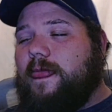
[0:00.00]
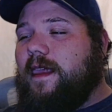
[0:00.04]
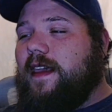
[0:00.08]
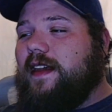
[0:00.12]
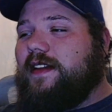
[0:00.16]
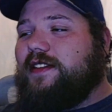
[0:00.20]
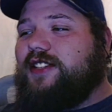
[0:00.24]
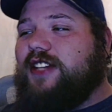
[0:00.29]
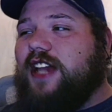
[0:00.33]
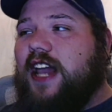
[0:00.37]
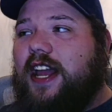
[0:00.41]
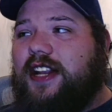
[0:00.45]

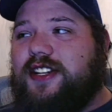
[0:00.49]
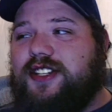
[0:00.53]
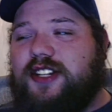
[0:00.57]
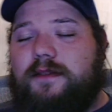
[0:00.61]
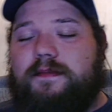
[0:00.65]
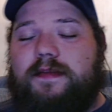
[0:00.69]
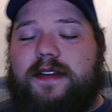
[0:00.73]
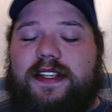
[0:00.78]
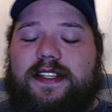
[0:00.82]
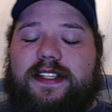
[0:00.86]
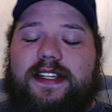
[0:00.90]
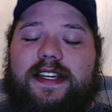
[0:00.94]

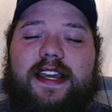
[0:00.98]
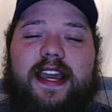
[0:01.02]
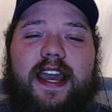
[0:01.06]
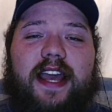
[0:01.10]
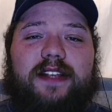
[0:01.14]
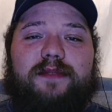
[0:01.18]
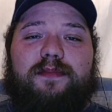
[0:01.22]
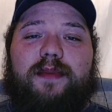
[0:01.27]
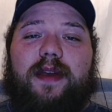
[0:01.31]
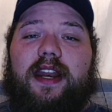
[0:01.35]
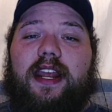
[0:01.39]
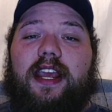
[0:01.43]
ChatGPT
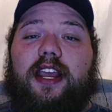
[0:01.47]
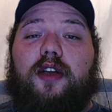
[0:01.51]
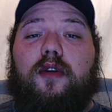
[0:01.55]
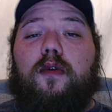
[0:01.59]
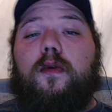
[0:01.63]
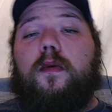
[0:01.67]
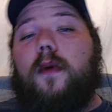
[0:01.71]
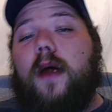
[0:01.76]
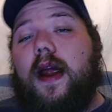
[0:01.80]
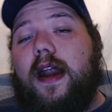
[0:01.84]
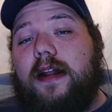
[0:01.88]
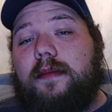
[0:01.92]
has been
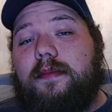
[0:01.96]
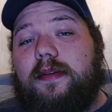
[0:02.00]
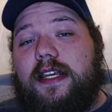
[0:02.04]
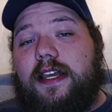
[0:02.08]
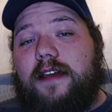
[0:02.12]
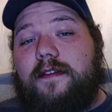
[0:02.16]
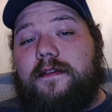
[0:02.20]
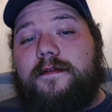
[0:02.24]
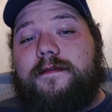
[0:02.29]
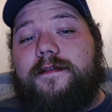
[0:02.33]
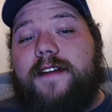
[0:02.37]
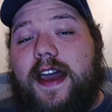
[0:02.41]
incredibly
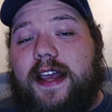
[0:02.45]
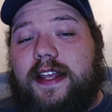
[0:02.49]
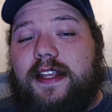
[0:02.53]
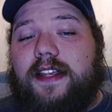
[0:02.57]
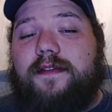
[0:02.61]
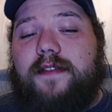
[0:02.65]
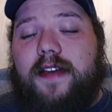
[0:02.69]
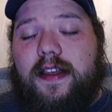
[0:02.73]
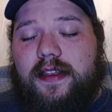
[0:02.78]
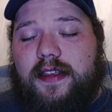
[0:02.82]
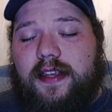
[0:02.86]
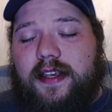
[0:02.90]
effective
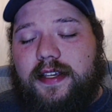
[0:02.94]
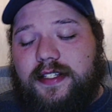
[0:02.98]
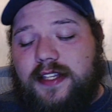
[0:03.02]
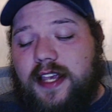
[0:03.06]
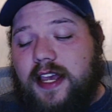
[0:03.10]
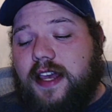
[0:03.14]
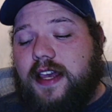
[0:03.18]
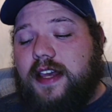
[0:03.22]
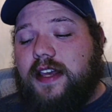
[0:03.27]
at this,